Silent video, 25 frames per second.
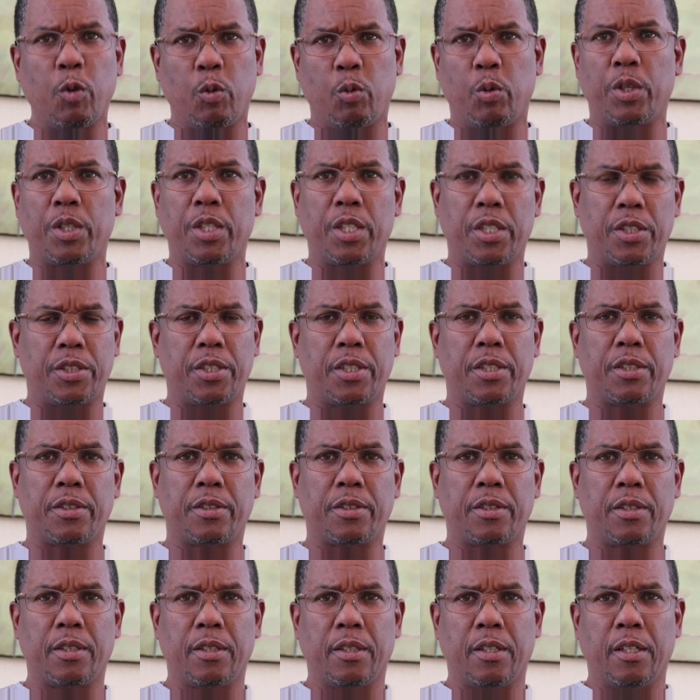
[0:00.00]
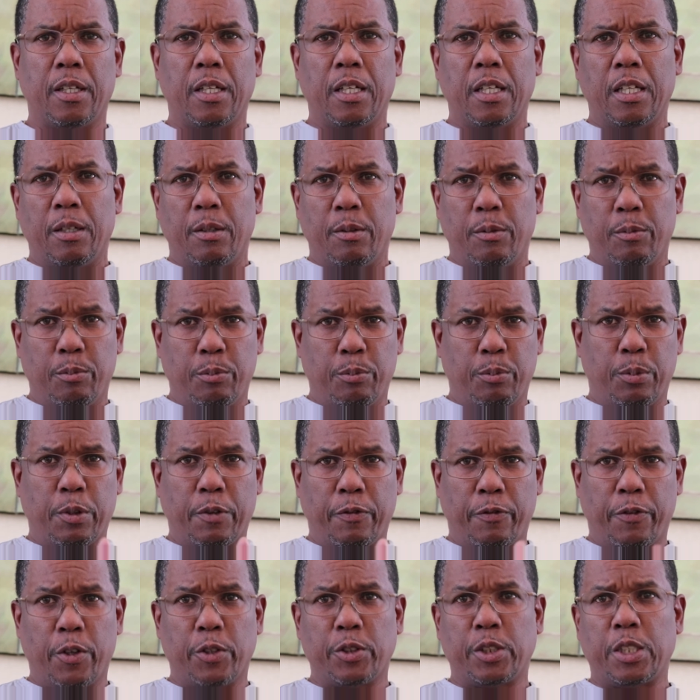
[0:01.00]
Witnesses. But
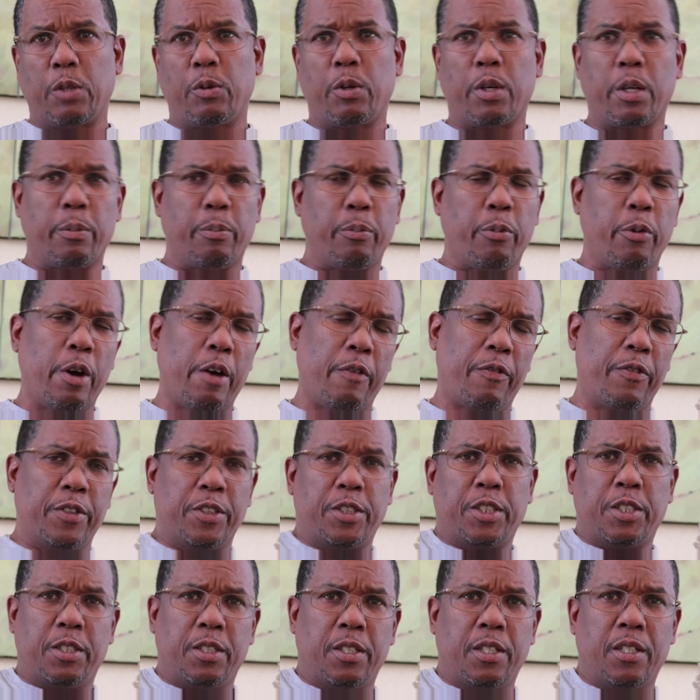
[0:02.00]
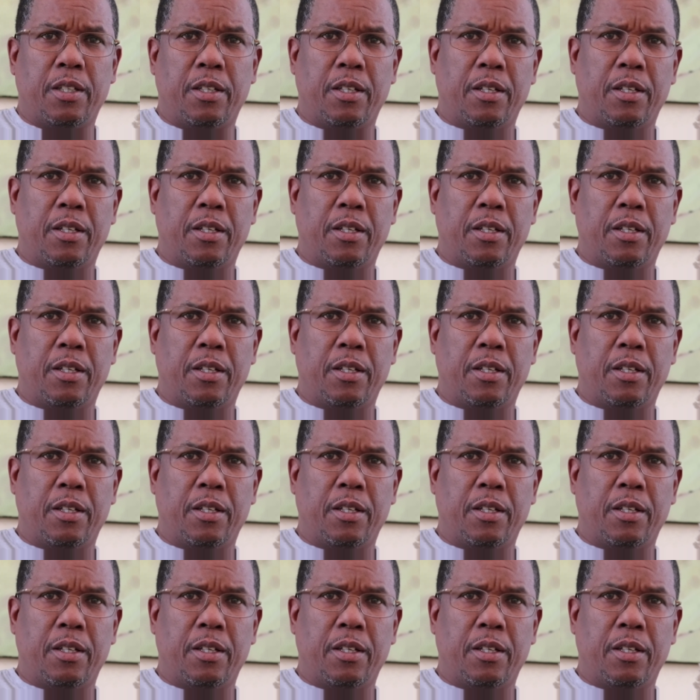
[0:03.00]
first I want to preface